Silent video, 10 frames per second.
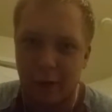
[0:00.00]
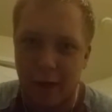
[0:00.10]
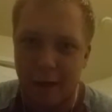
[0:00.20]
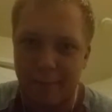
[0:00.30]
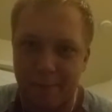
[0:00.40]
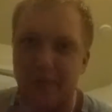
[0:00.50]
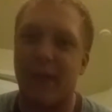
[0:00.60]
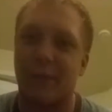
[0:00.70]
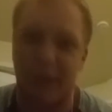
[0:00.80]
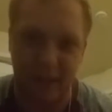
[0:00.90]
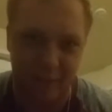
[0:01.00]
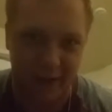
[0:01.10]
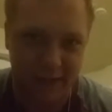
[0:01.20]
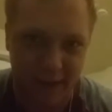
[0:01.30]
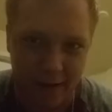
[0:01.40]
lot, but I just want to give my
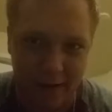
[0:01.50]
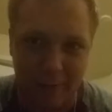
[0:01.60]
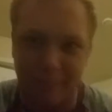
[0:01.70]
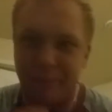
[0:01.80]
say on it.